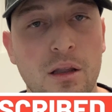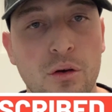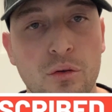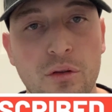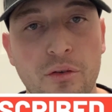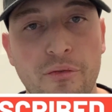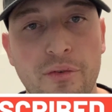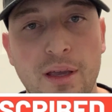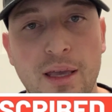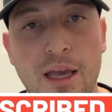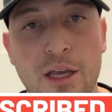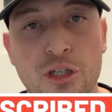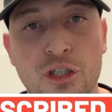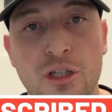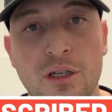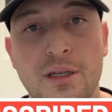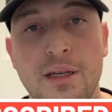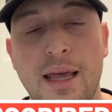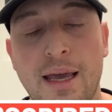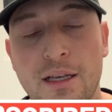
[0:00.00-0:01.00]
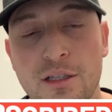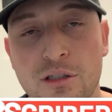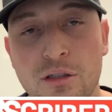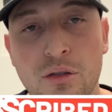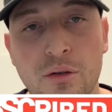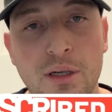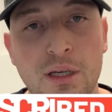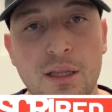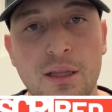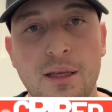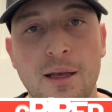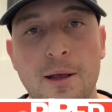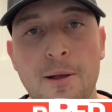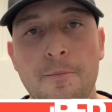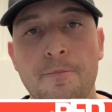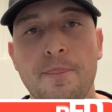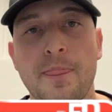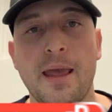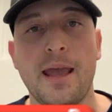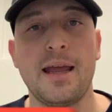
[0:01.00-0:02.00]
notification next to it,
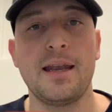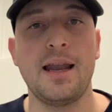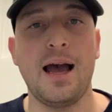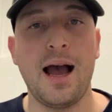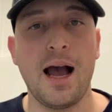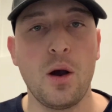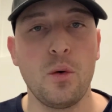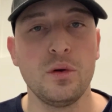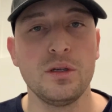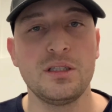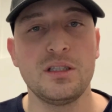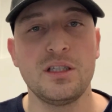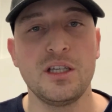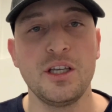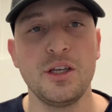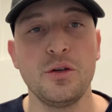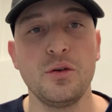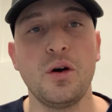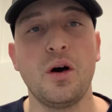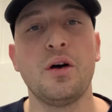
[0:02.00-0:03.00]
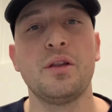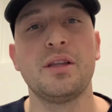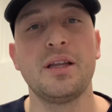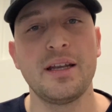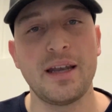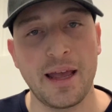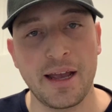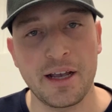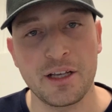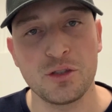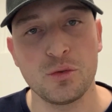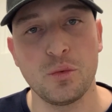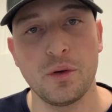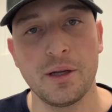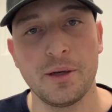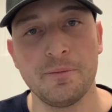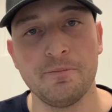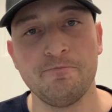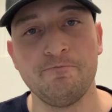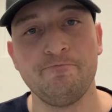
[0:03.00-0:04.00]
and I will see you on the next
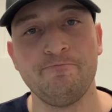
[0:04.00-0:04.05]
one.